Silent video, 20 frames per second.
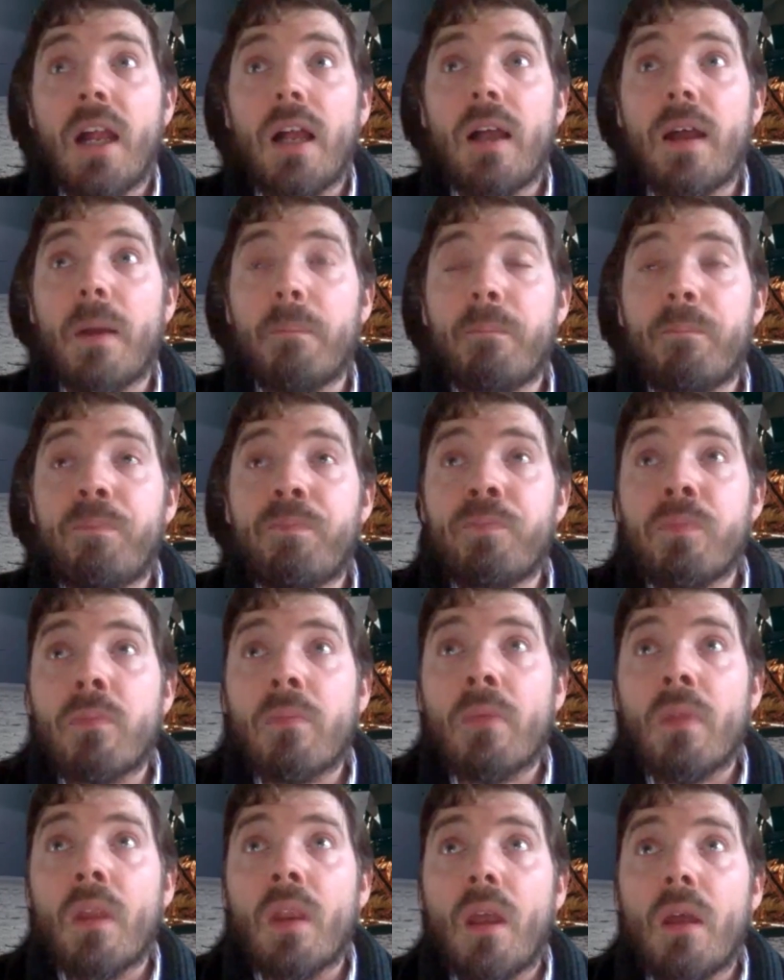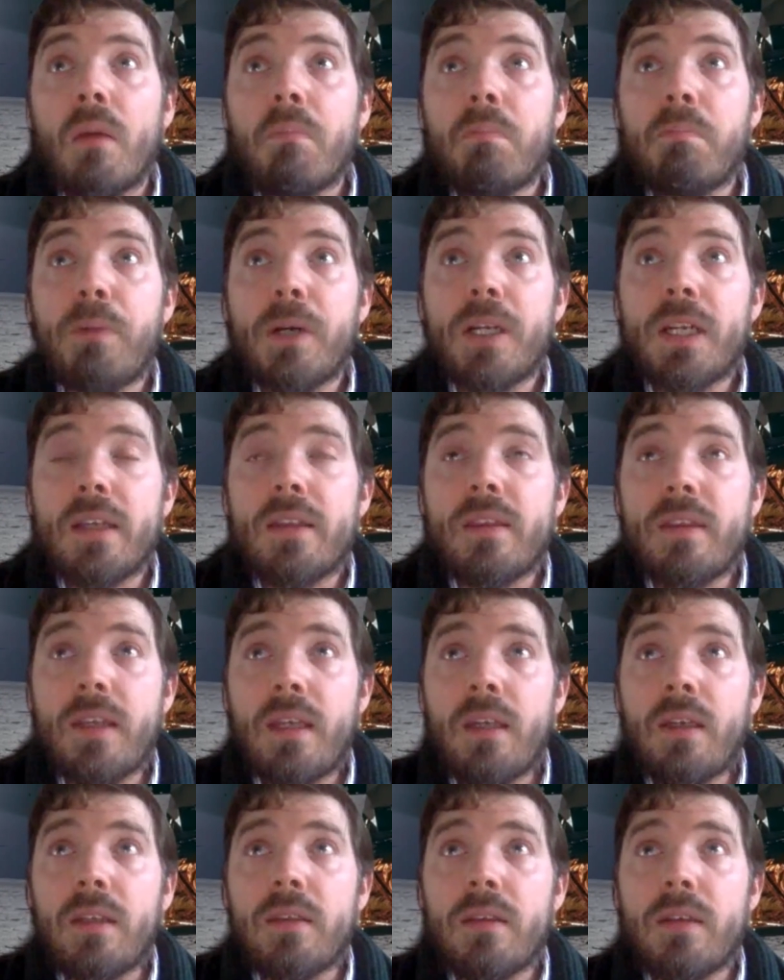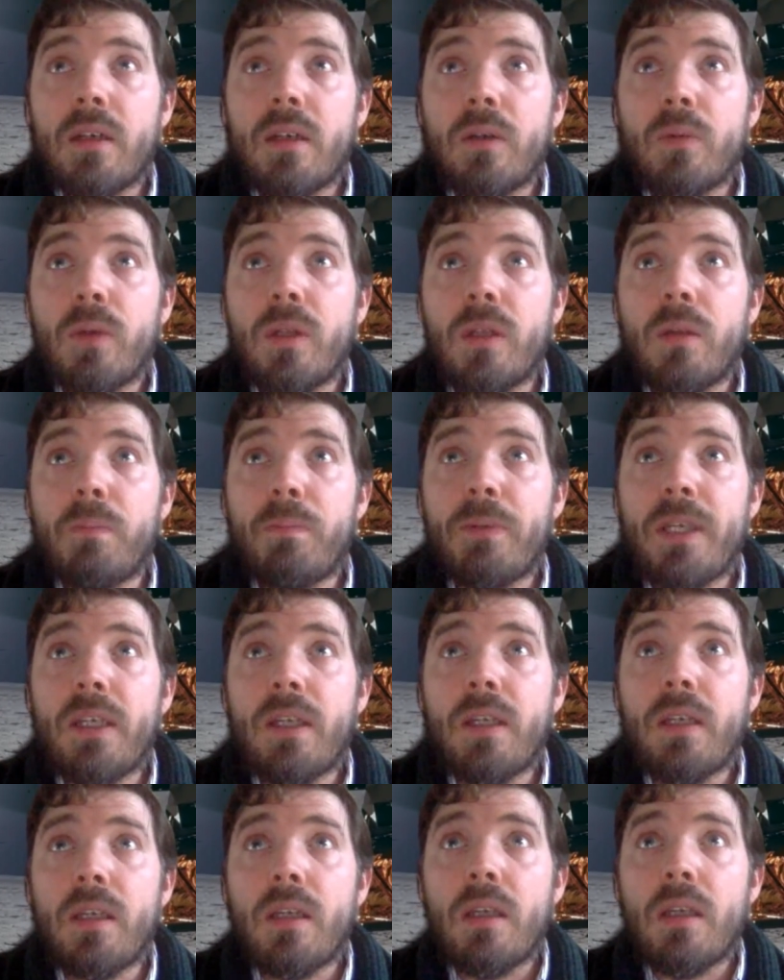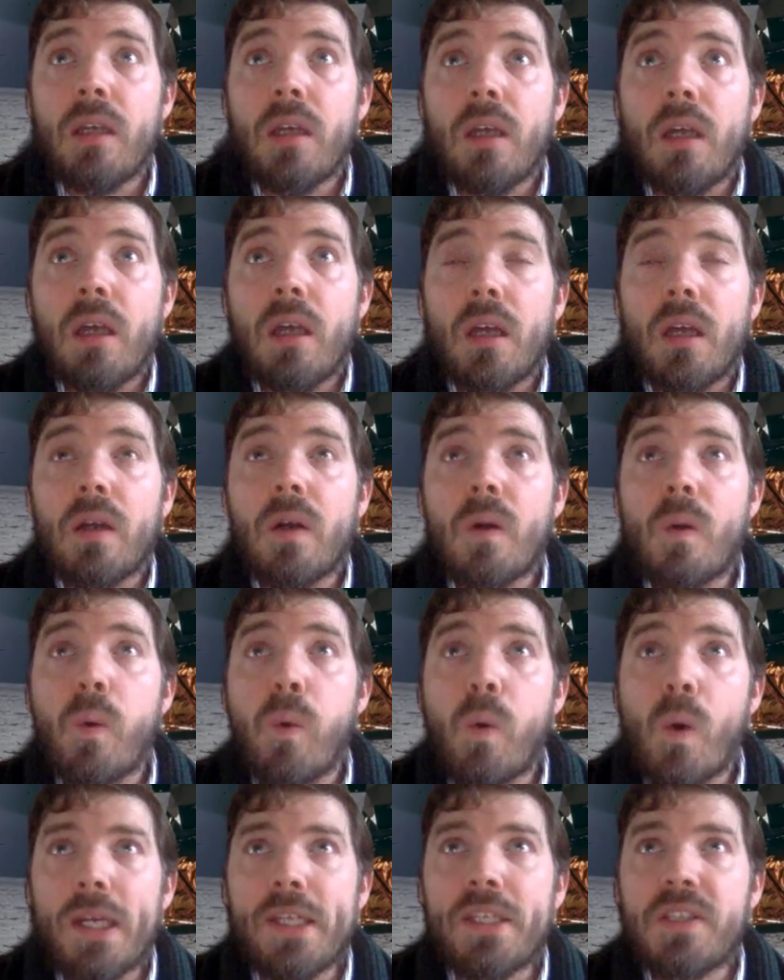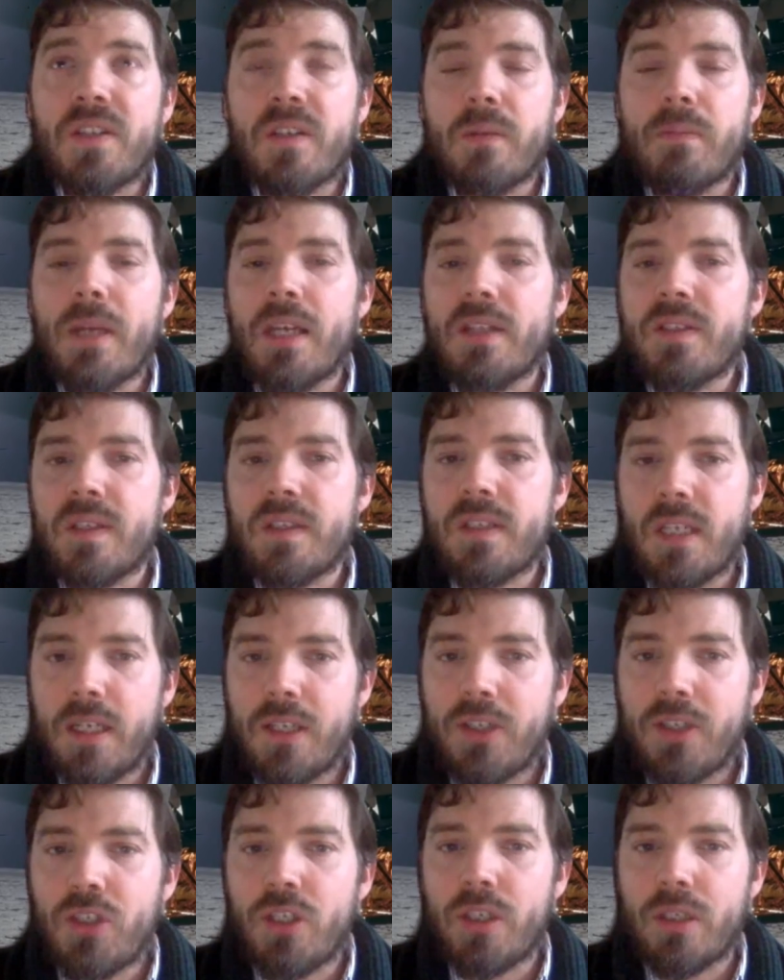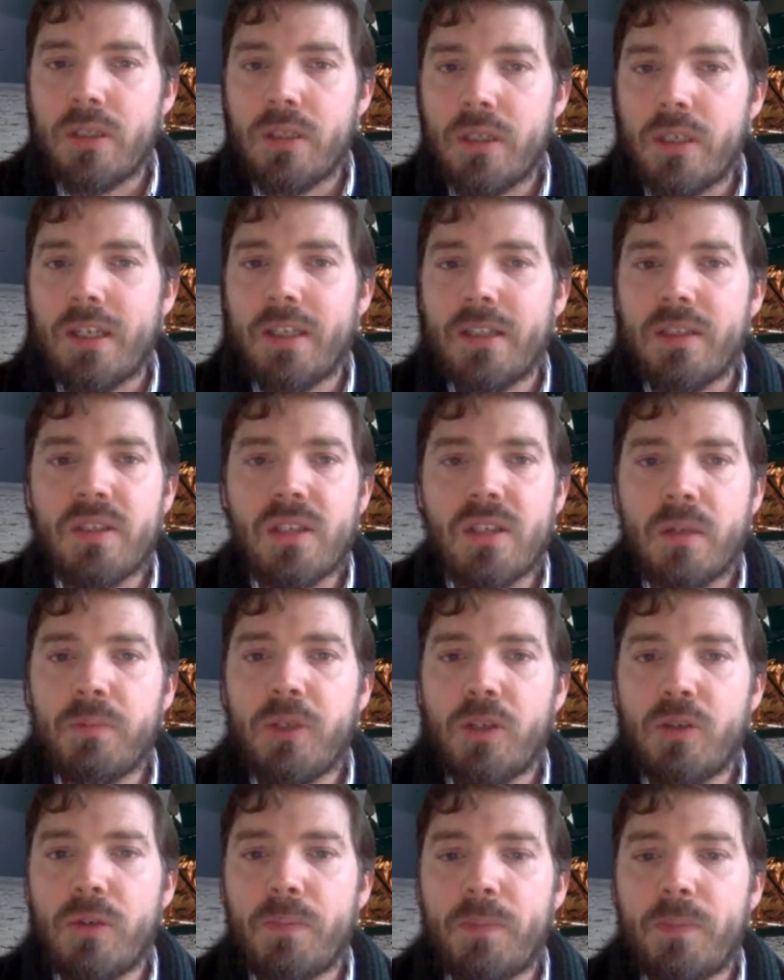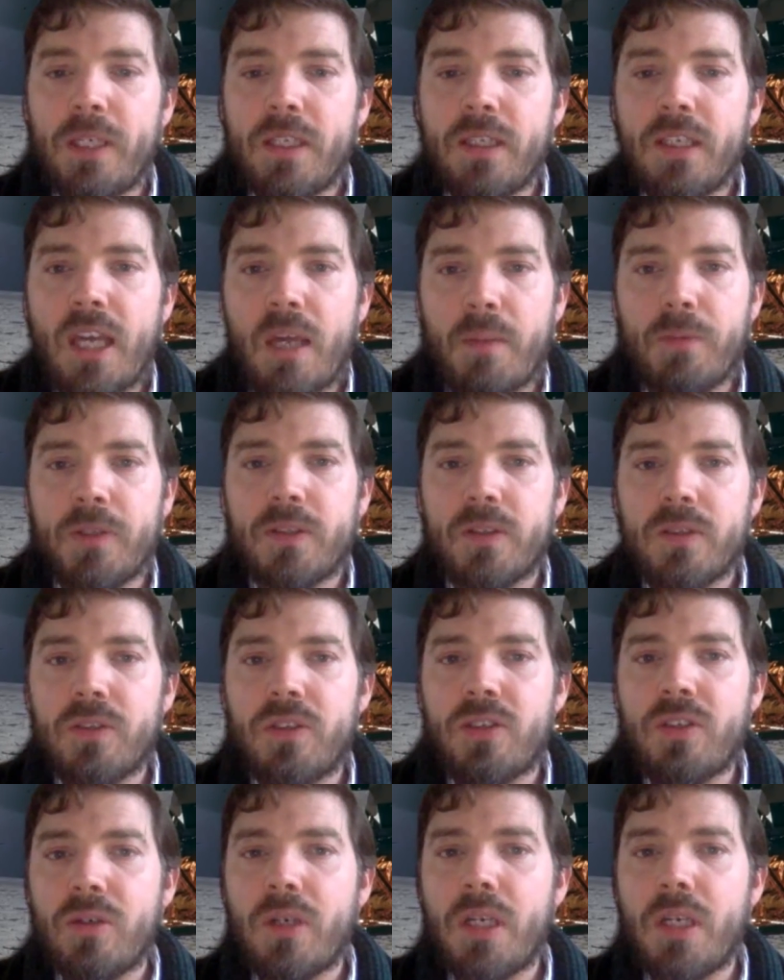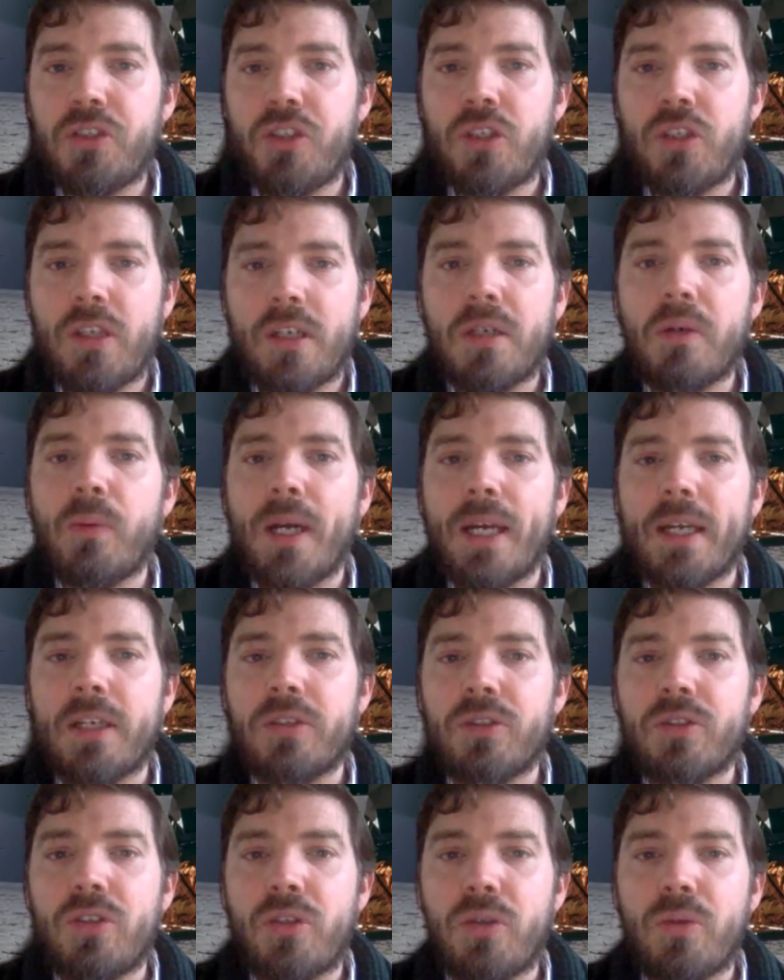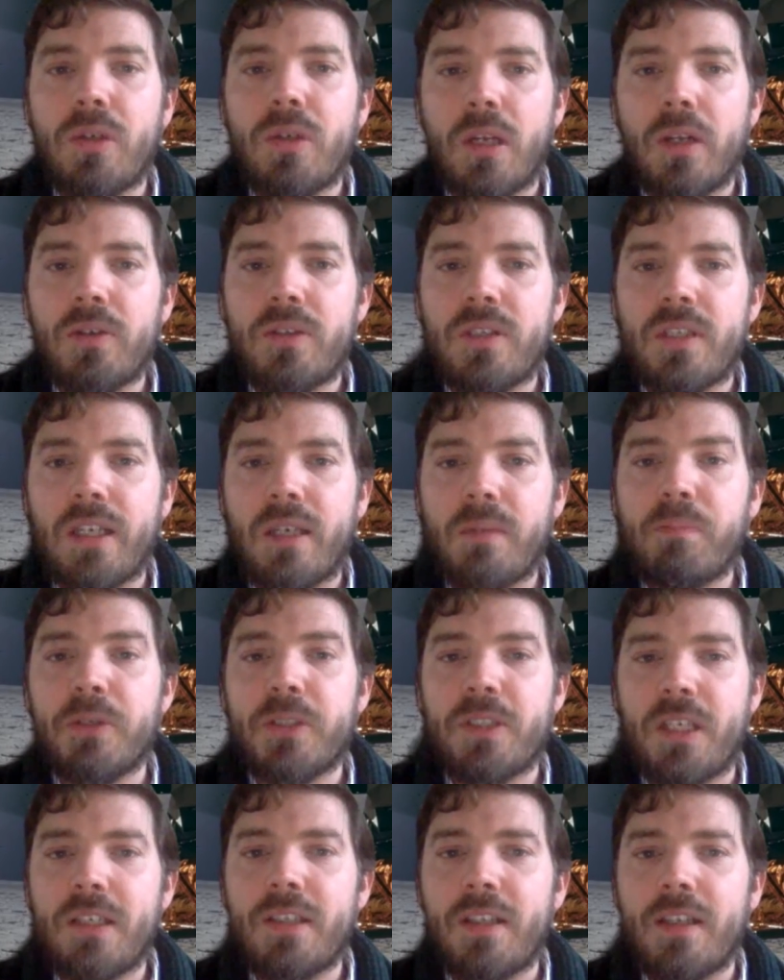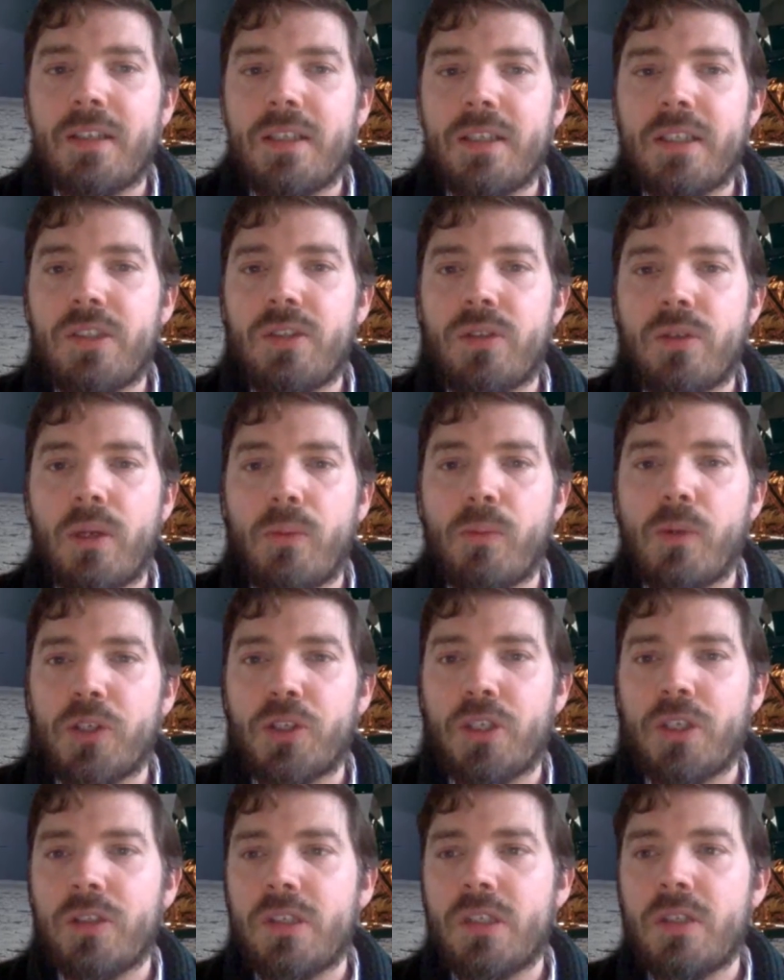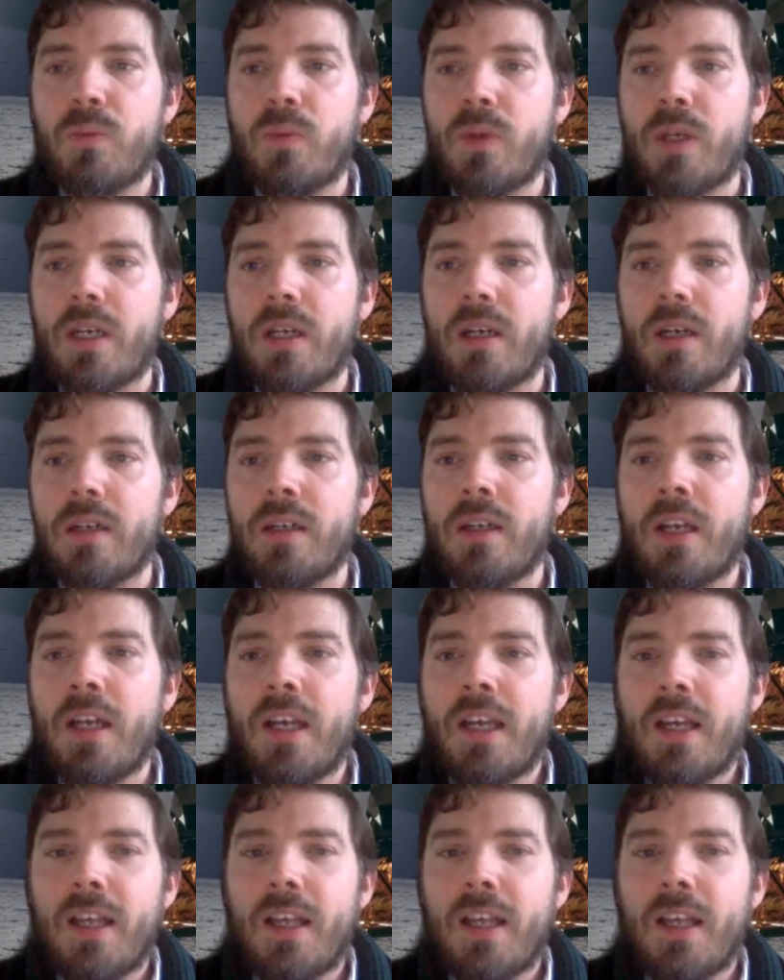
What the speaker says: But I think there will be quite some hesitation in some European capitals to hitch their wagon too closely, particularly to a Washington where,